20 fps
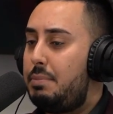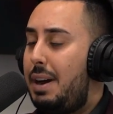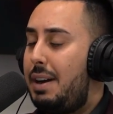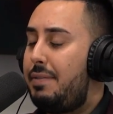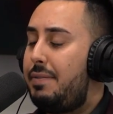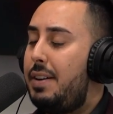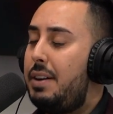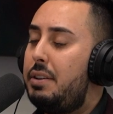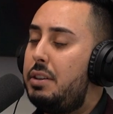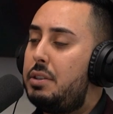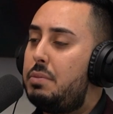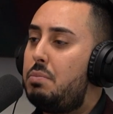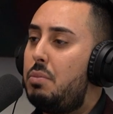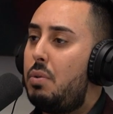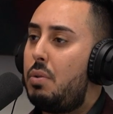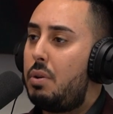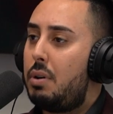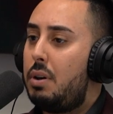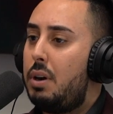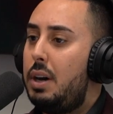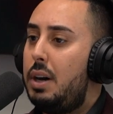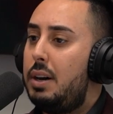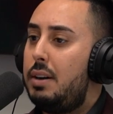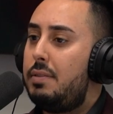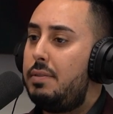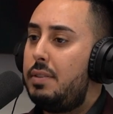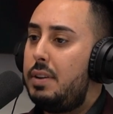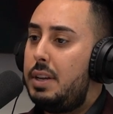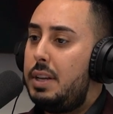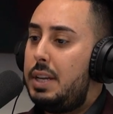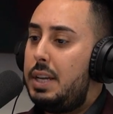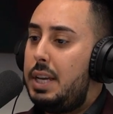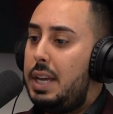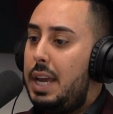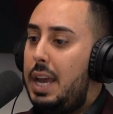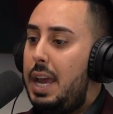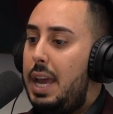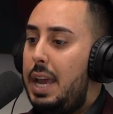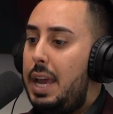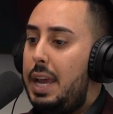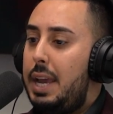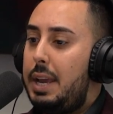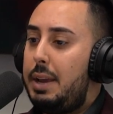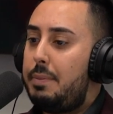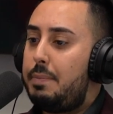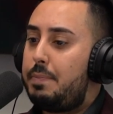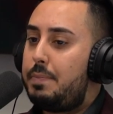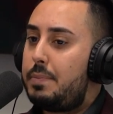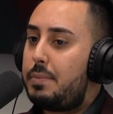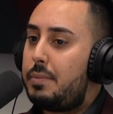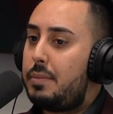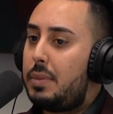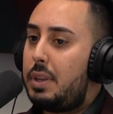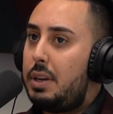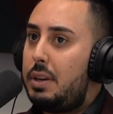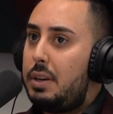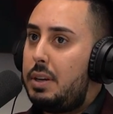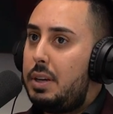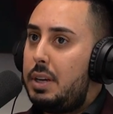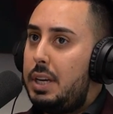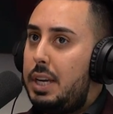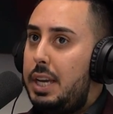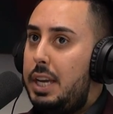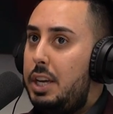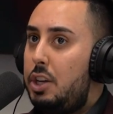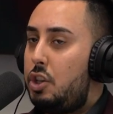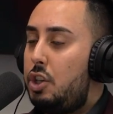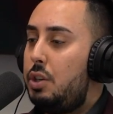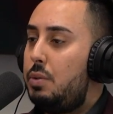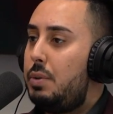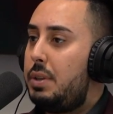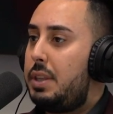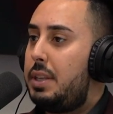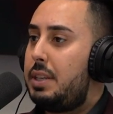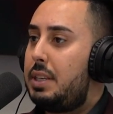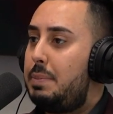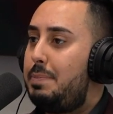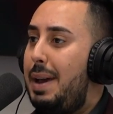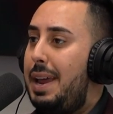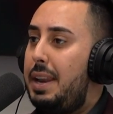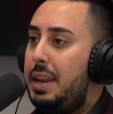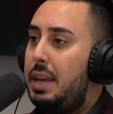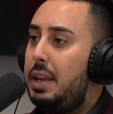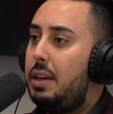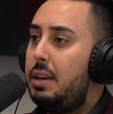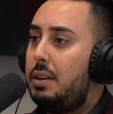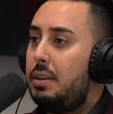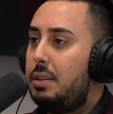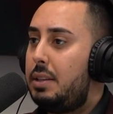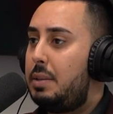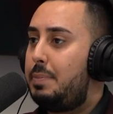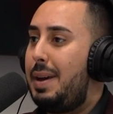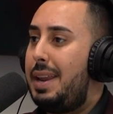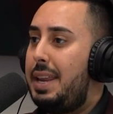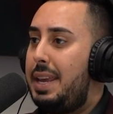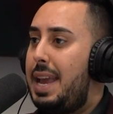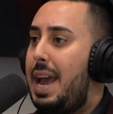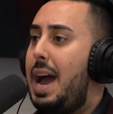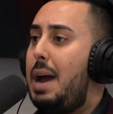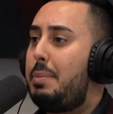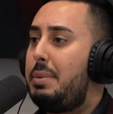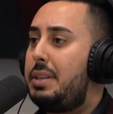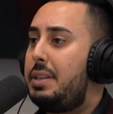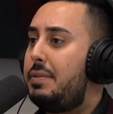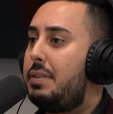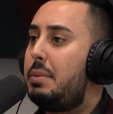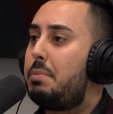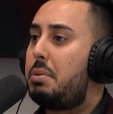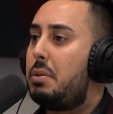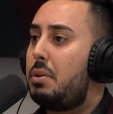I found it's more of a issue with the spending habits of the